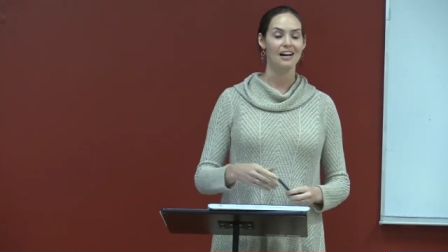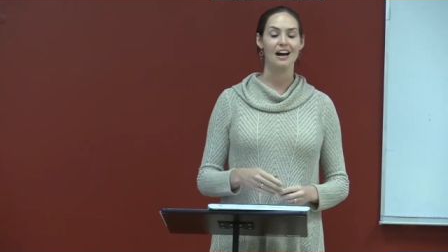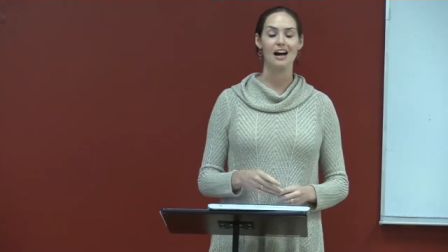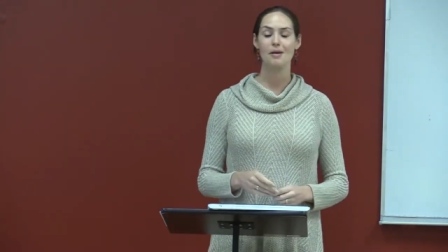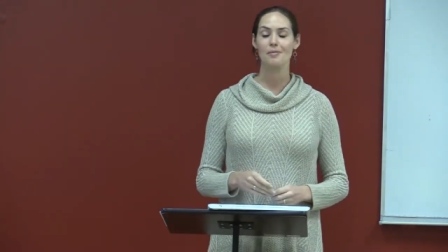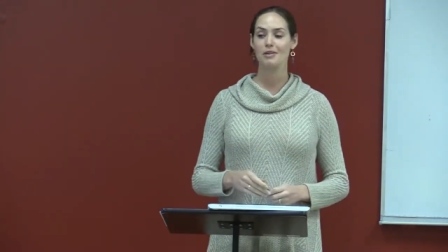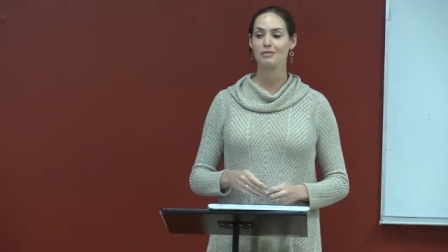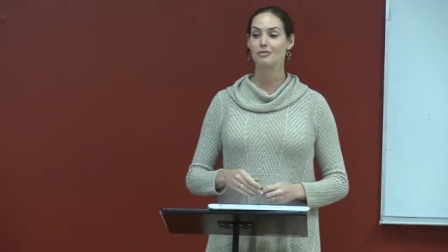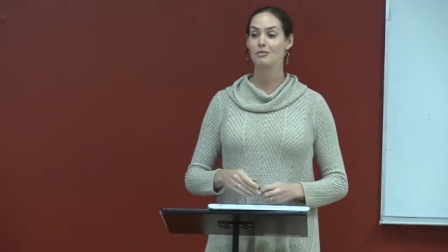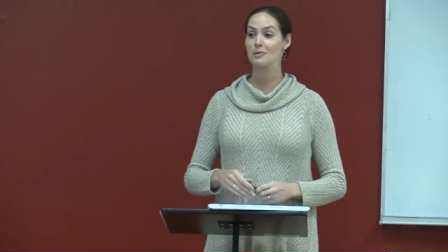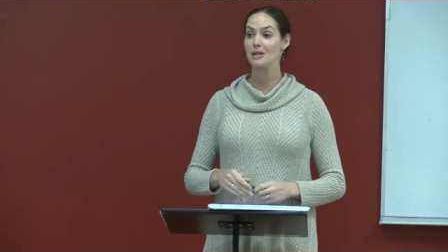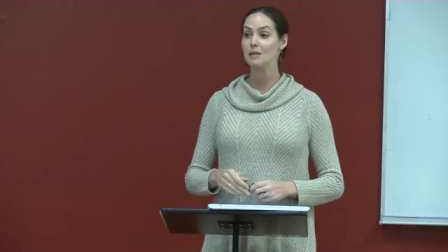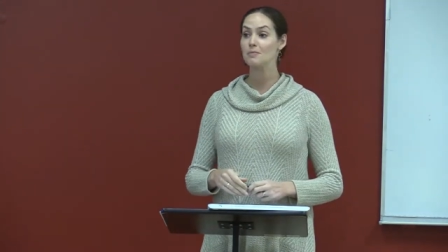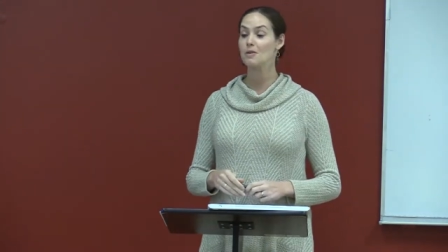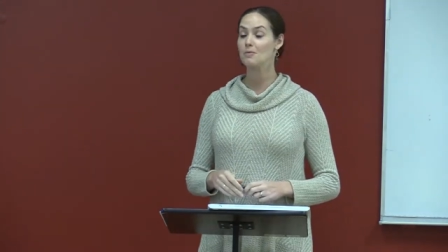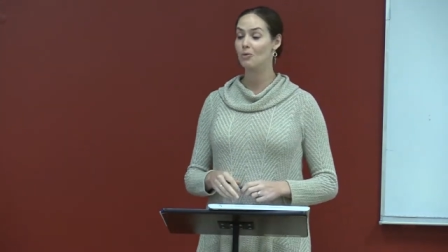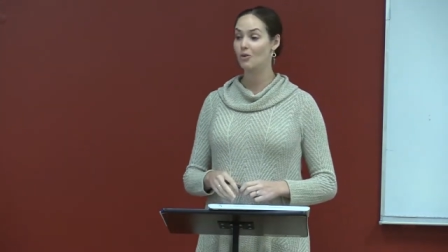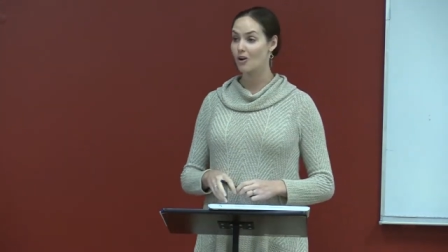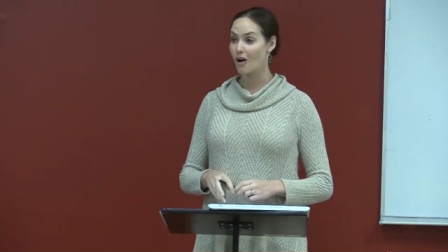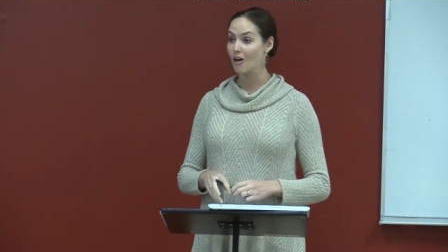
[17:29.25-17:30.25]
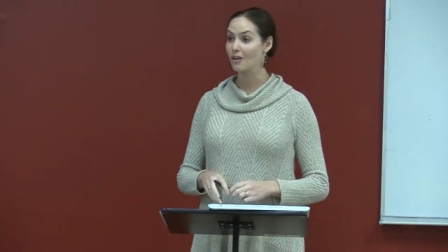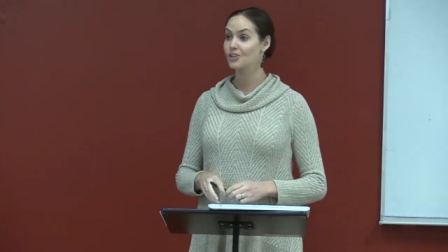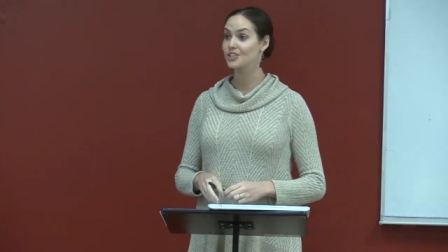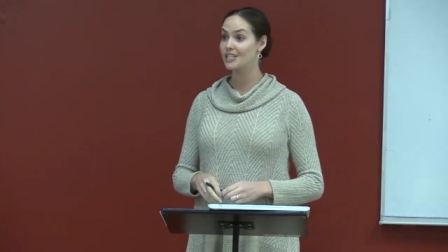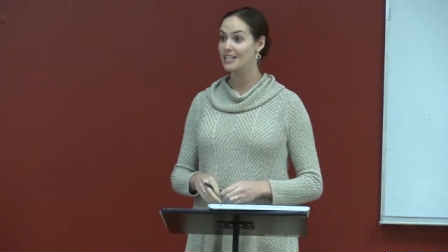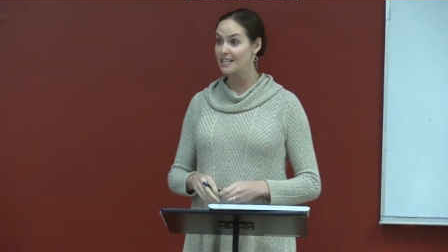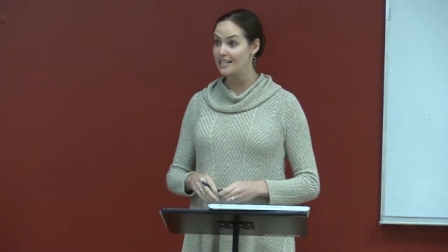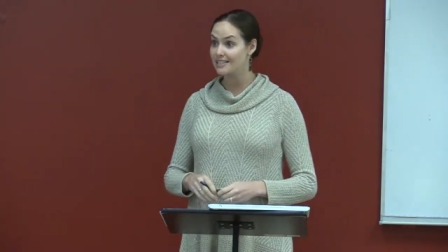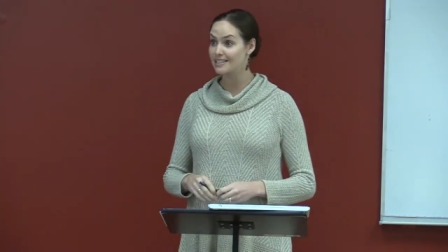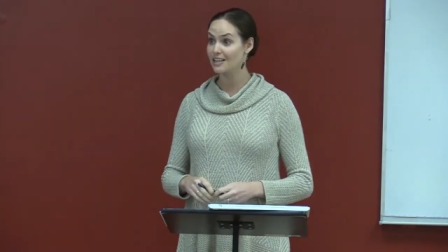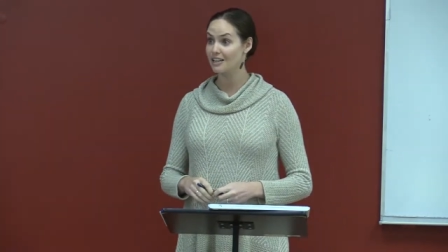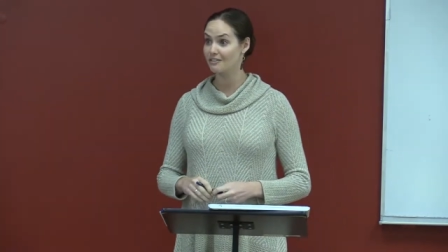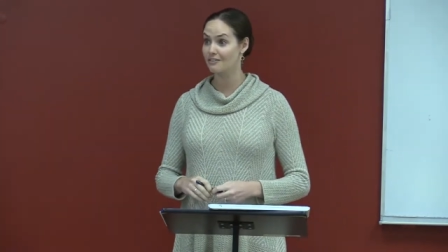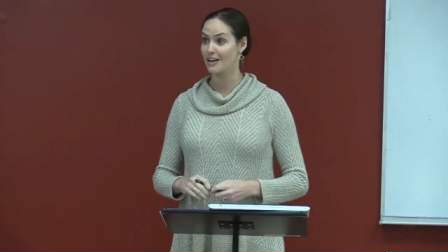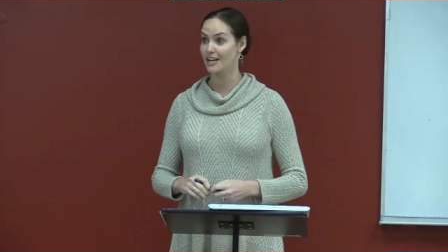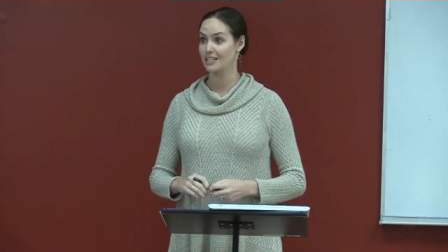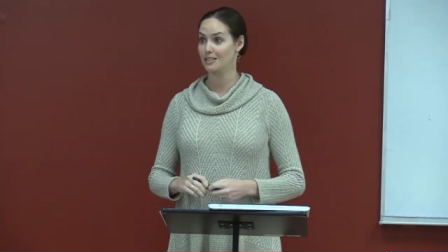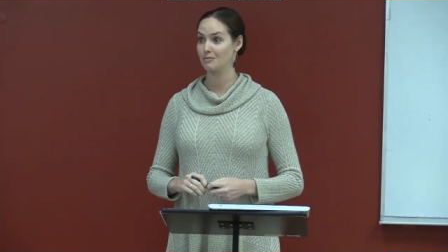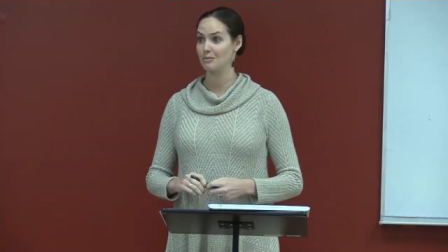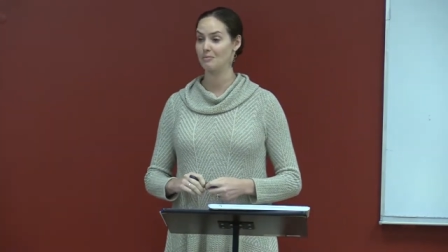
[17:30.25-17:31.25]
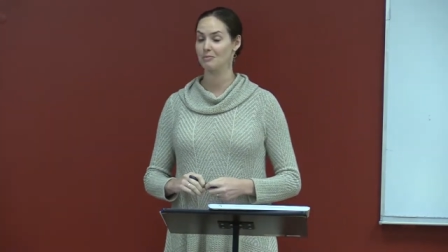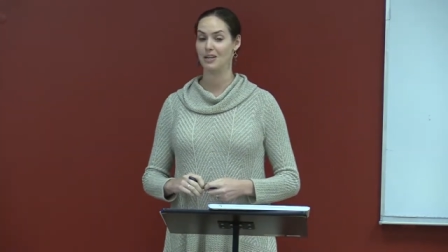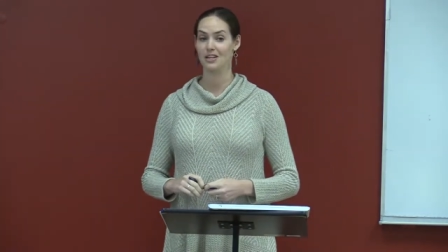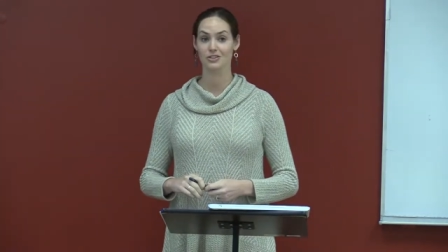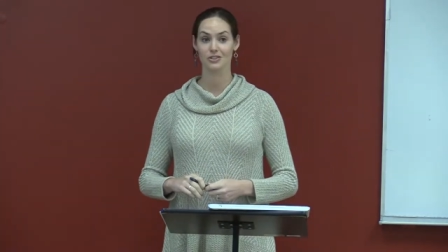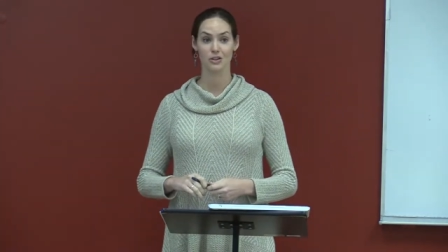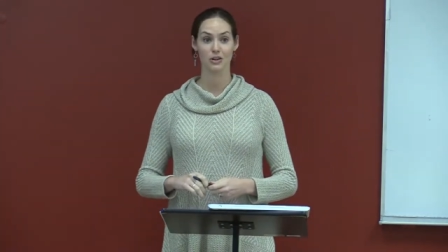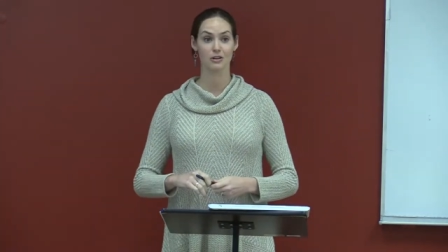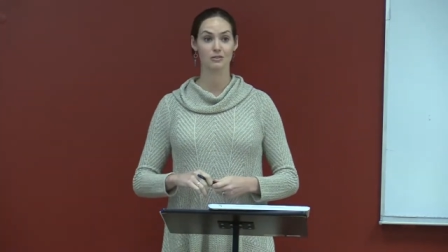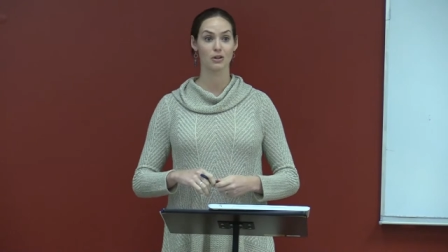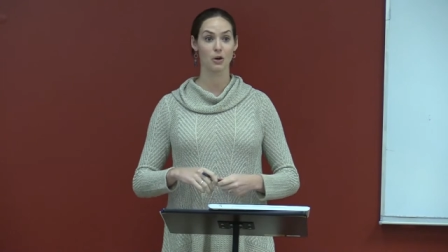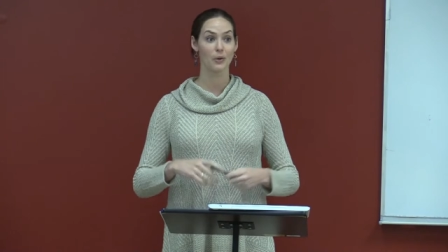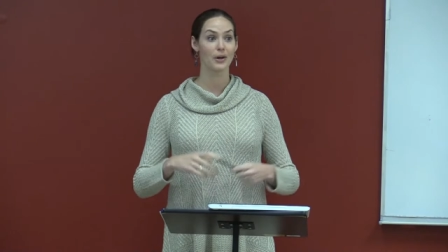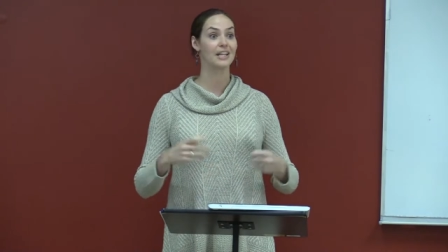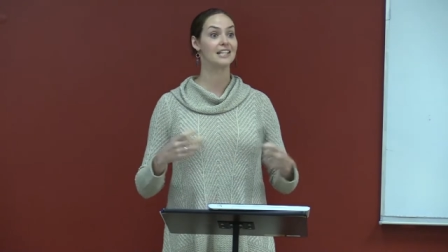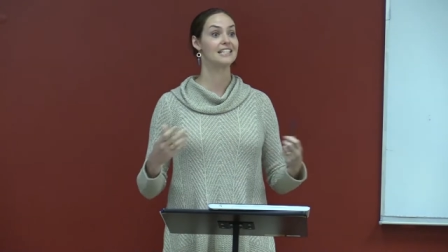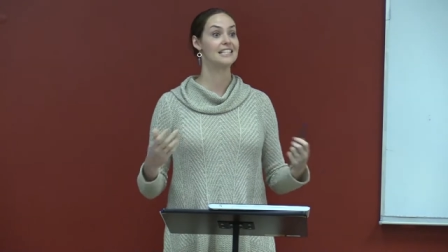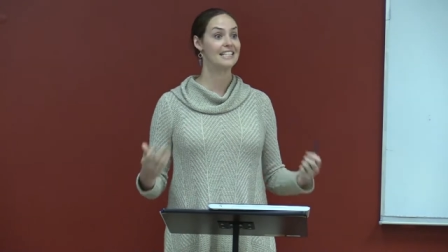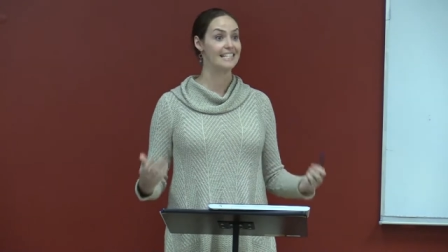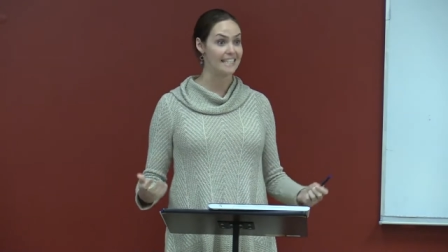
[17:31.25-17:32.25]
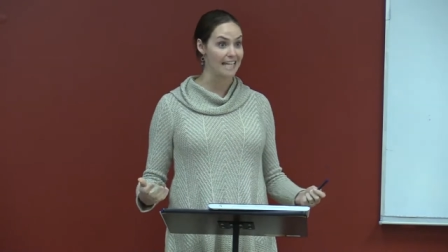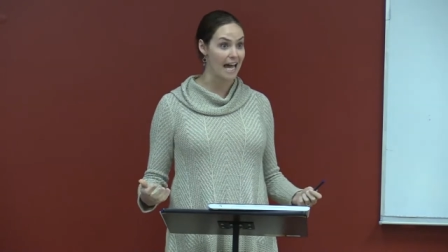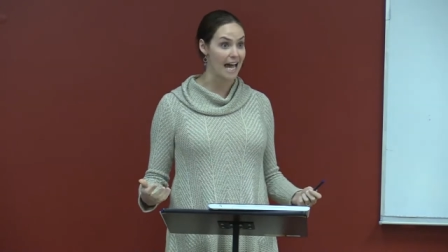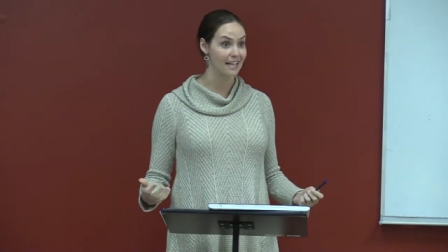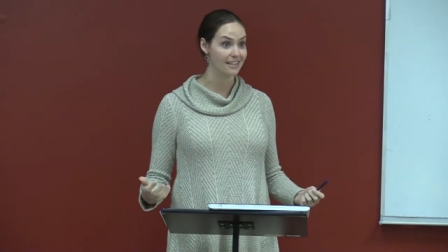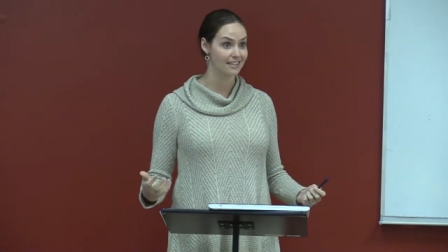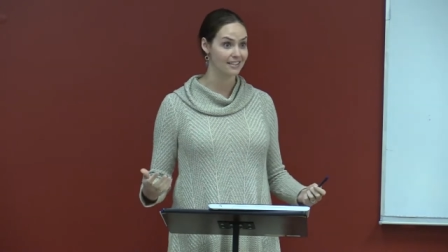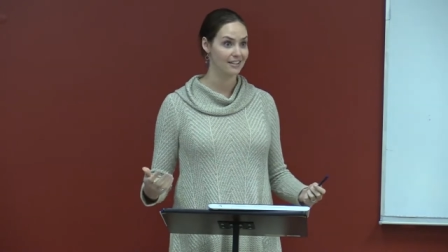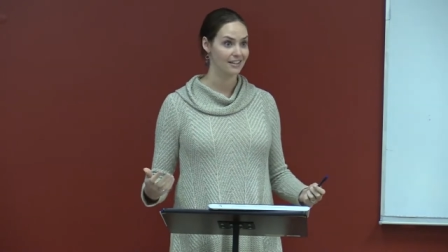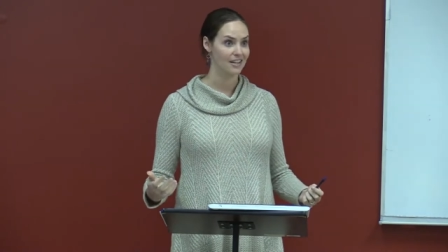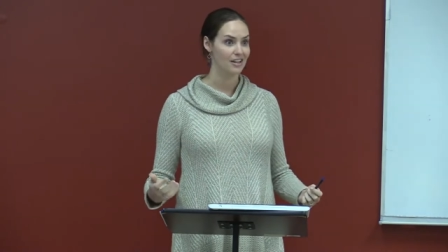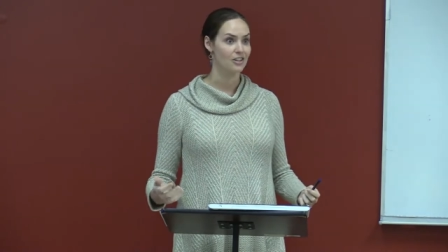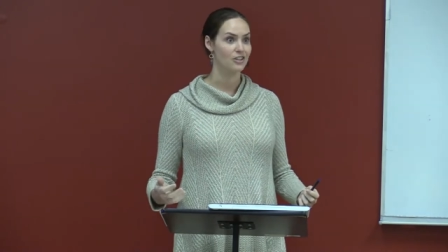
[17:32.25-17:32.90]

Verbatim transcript: Um, and for many people, college is an investment because they're going into debt.